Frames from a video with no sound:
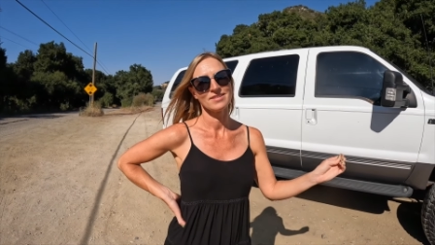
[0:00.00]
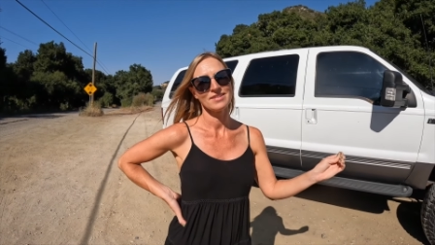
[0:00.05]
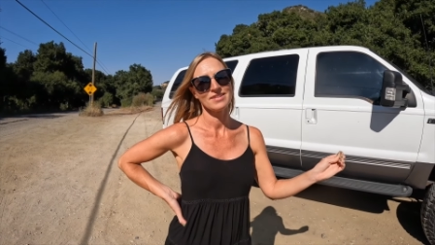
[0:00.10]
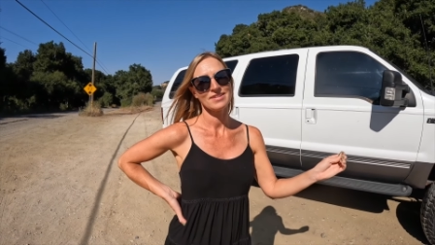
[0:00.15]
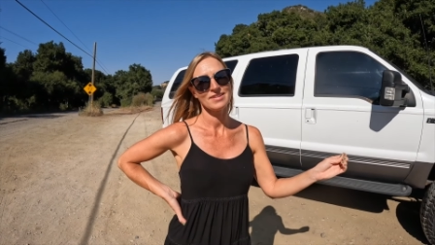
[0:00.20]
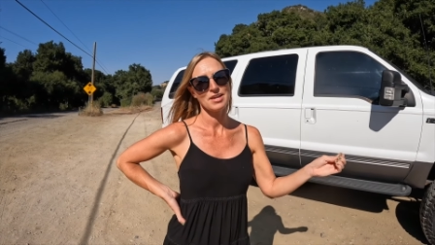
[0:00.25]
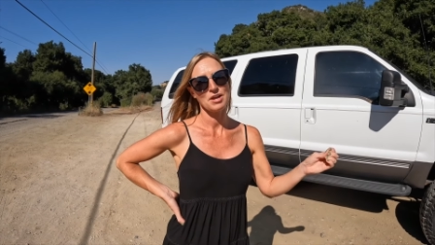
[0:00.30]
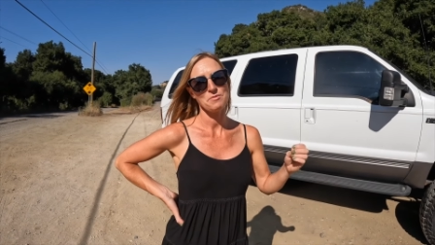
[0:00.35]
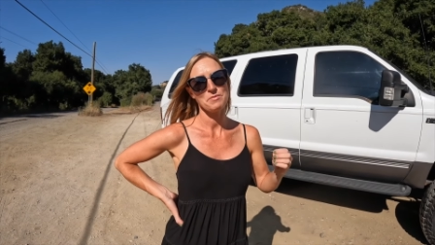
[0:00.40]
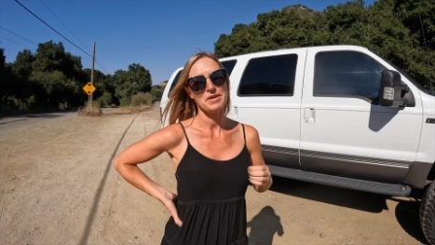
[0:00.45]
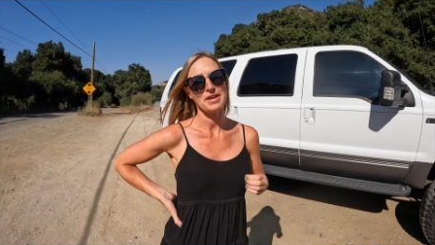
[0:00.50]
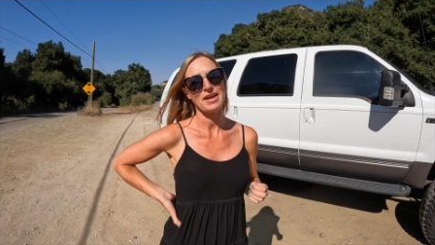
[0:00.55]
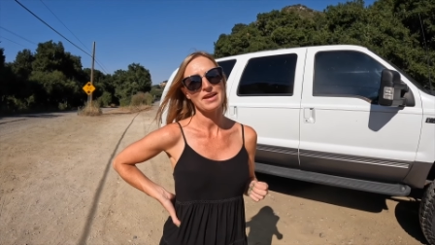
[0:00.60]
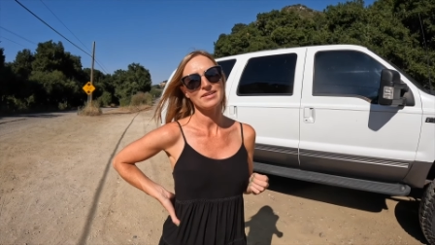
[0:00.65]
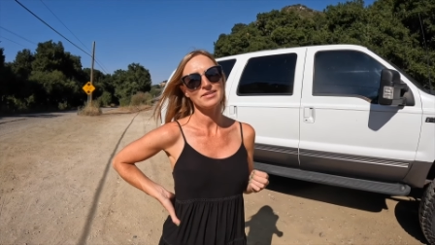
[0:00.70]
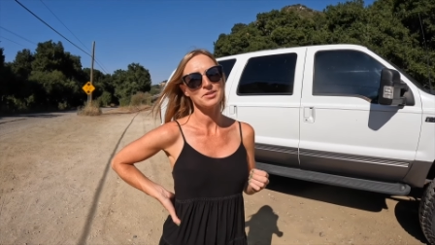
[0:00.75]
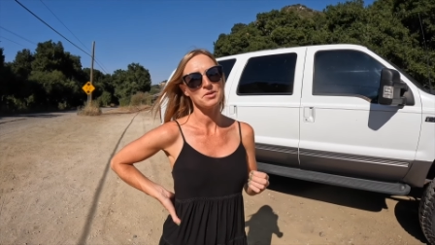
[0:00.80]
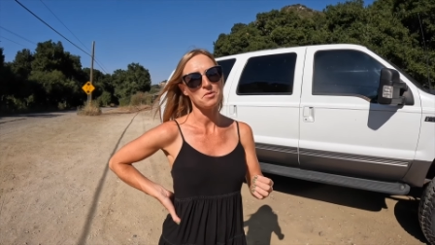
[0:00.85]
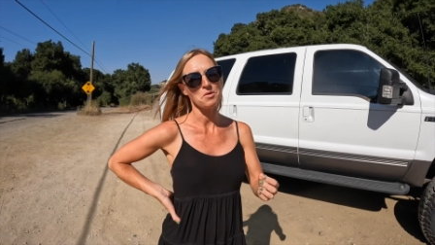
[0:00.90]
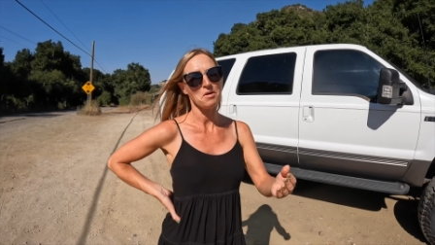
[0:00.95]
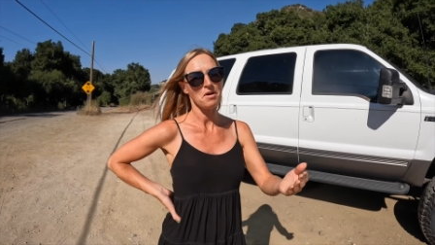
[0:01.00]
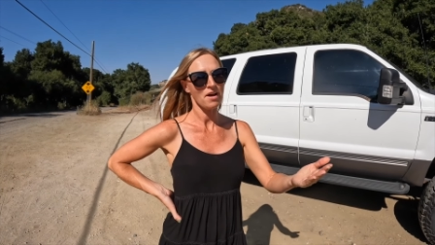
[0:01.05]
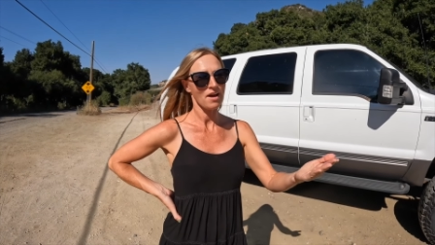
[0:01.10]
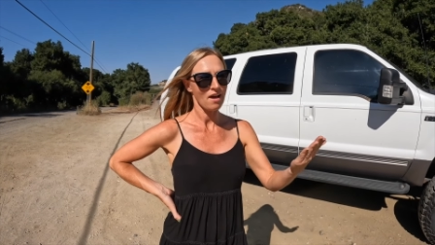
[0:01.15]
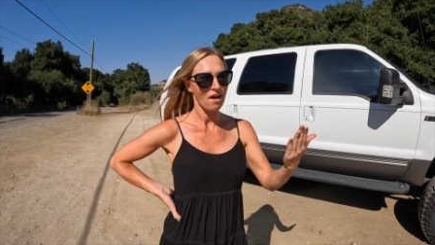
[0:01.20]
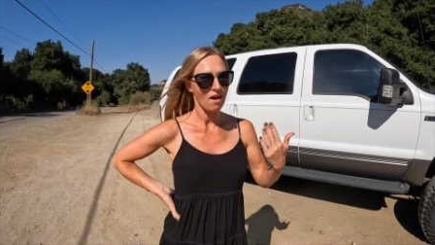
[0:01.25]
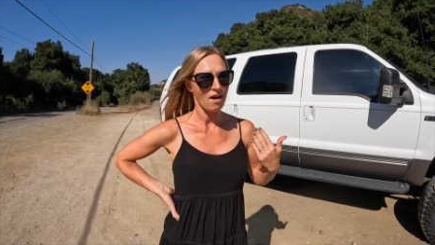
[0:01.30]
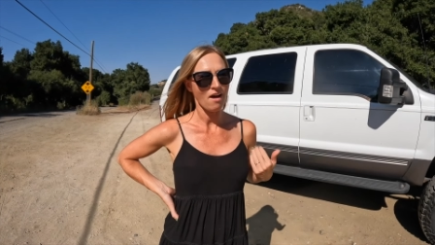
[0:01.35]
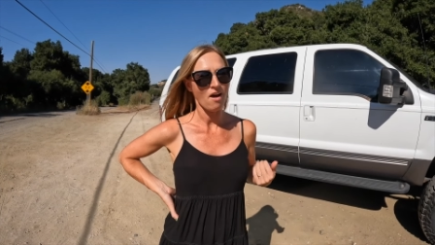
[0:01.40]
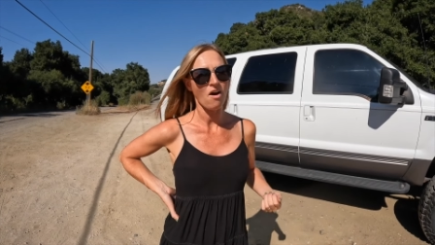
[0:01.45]
That's coming true. So
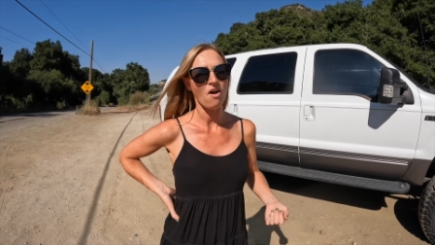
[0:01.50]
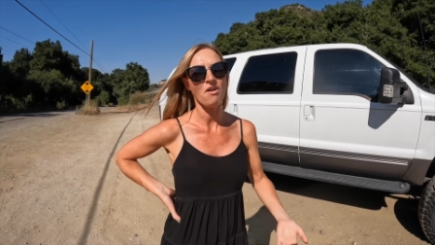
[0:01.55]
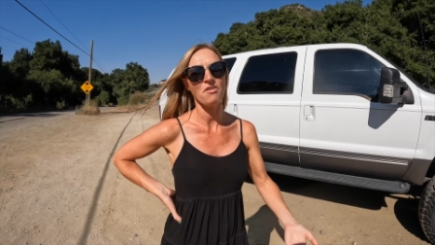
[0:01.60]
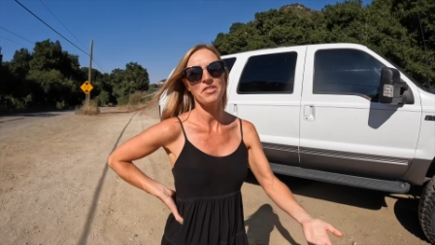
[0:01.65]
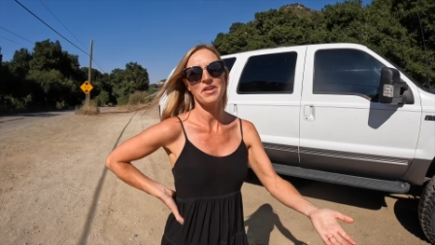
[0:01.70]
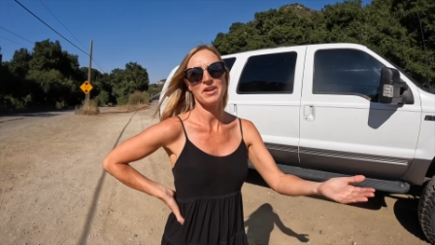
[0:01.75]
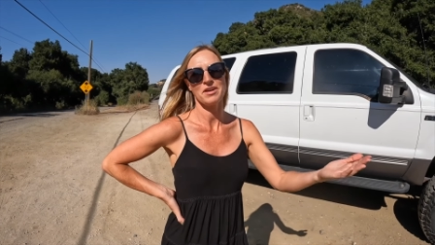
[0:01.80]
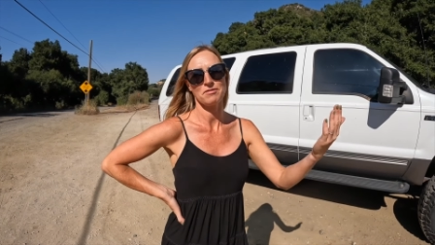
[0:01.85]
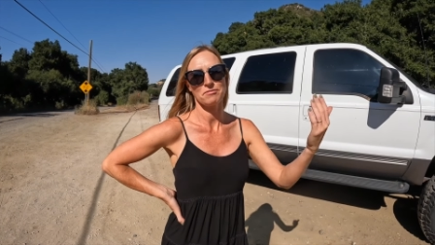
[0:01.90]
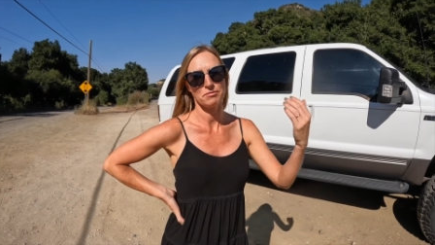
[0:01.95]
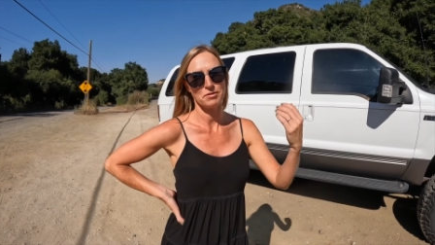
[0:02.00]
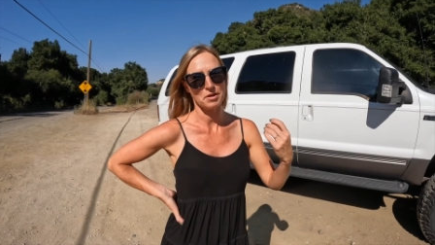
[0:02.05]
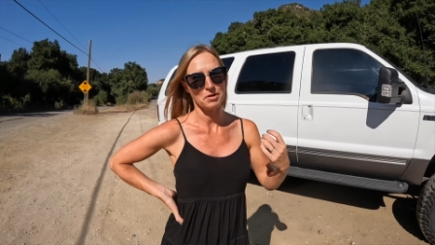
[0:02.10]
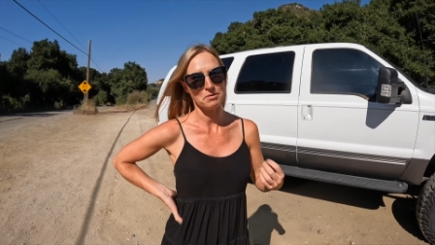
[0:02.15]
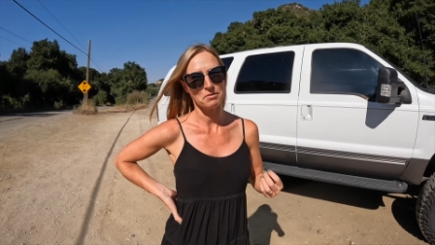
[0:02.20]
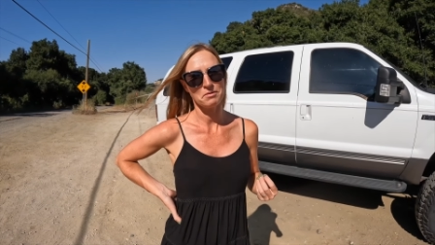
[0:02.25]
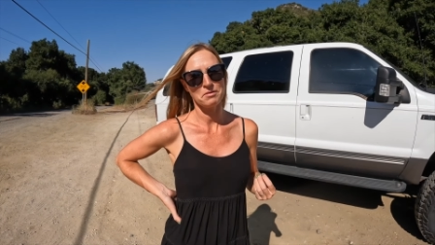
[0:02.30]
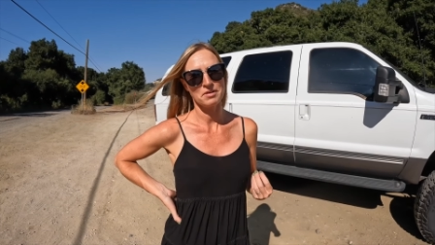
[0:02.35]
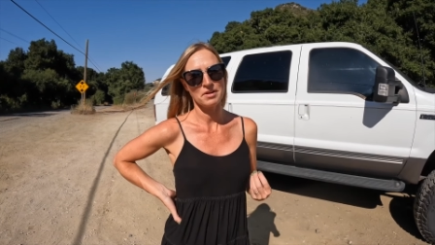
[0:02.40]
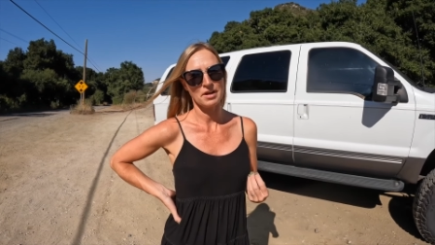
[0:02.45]
all the airflow